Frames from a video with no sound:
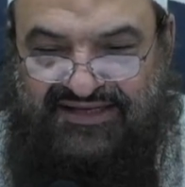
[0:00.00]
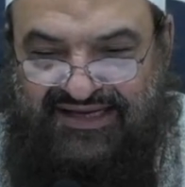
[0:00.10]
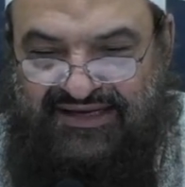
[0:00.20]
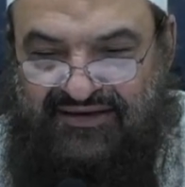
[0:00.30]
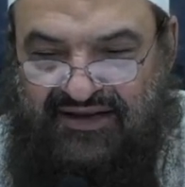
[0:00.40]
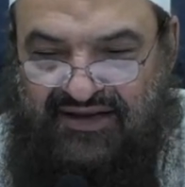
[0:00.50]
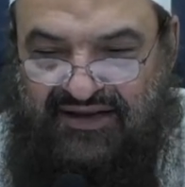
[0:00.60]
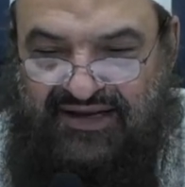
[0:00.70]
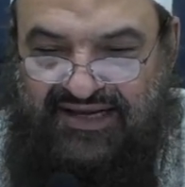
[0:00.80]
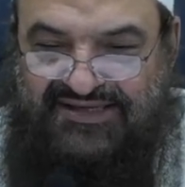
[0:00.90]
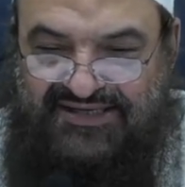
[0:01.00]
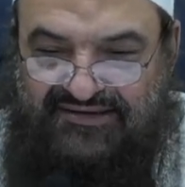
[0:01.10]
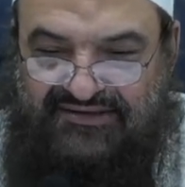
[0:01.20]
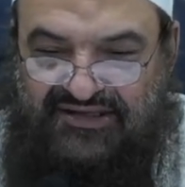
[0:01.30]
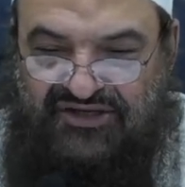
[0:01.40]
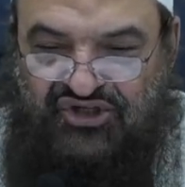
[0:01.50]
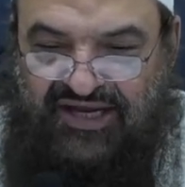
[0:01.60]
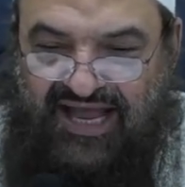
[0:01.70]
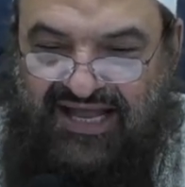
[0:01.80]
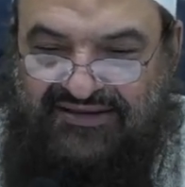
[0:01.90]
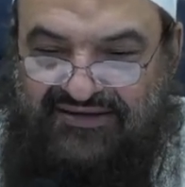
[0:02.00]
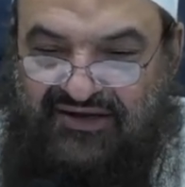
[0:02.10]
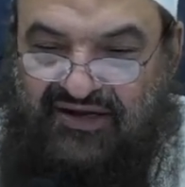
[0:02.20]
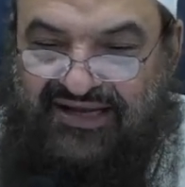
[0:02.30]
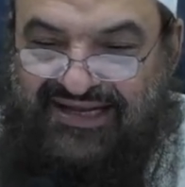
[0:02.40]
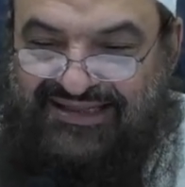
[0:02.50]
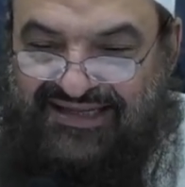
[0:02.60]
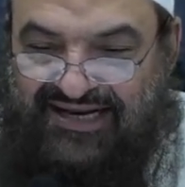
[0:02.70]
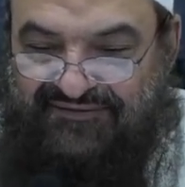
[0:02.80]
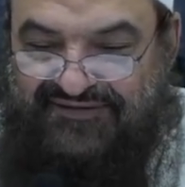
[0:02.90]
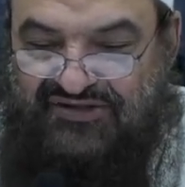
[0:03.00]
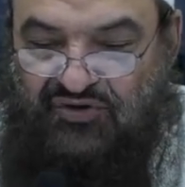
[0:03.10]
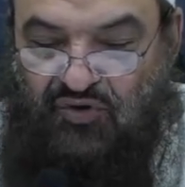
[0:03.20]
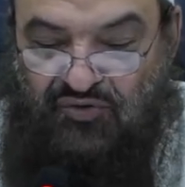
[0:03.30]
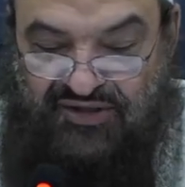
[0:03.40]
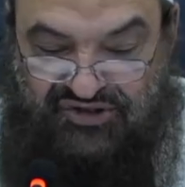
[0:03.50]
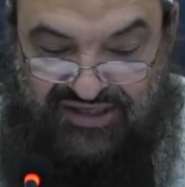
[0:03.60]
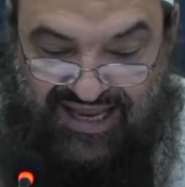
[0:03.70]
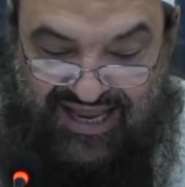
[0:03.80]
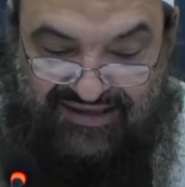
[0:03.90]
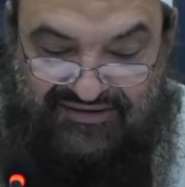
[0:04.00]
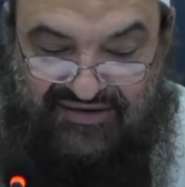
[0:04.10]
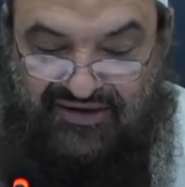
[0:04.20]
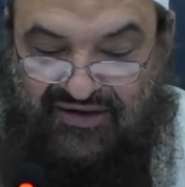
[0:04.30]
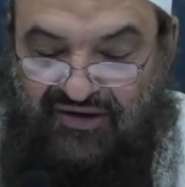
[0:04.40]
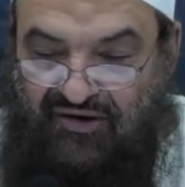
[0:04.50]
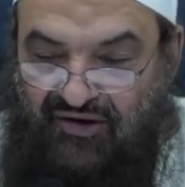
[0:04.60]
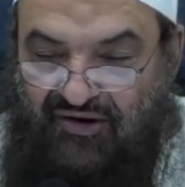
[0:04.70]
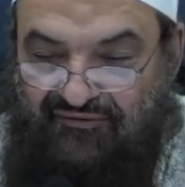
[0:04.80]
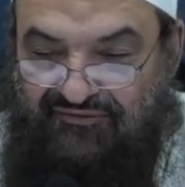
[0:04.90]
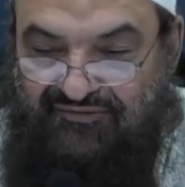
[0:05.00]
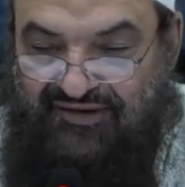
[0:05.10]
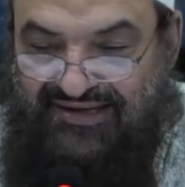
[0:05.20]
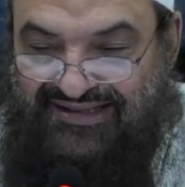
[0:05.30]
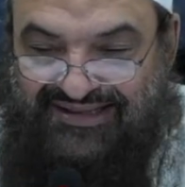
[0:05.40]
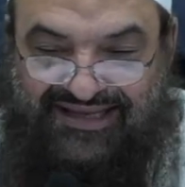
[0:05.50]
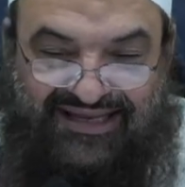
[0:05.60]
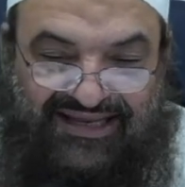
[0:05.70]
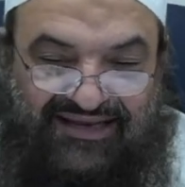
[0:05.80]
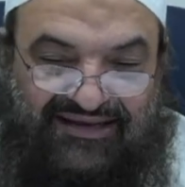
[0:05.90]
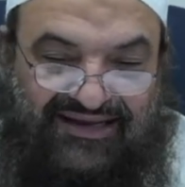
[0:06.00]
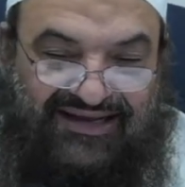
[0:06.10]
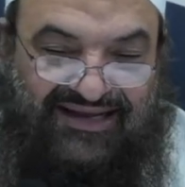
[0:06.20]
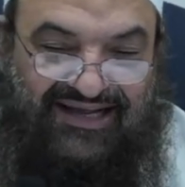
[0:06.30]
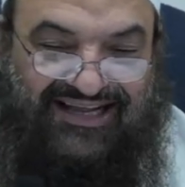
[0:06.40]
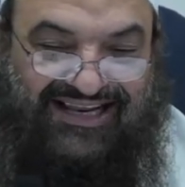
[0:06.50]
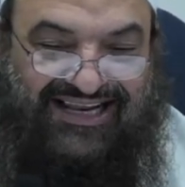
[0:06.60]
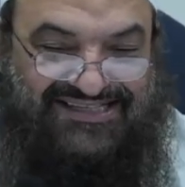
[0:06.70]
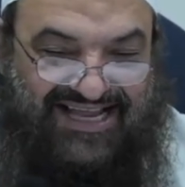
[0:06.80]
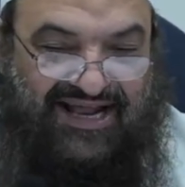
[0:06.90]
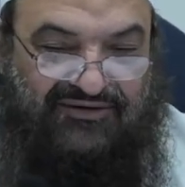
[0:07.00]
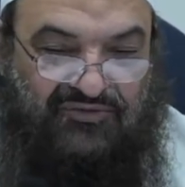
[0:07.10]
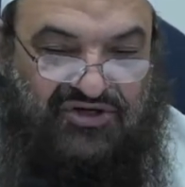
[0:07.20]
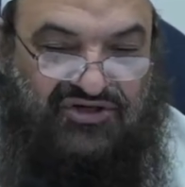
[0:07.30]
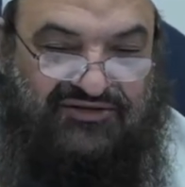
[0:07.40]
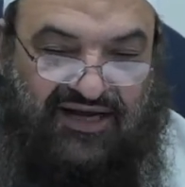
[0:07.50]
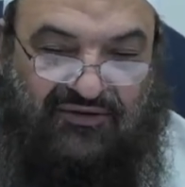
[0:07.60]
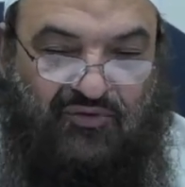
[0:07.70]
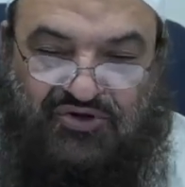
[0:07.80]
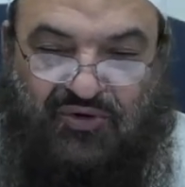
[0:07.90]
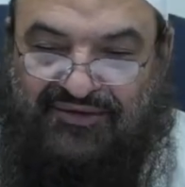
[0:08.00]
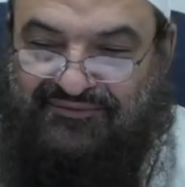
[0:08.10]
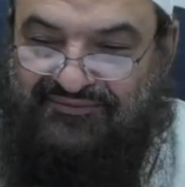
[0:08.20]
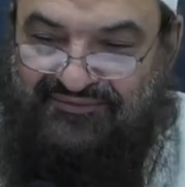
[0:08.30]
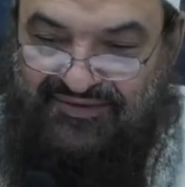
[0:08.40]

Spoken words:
the deen? Is it the jihad in the nafs or the jihad of the lisan, which is the tongue? Which one?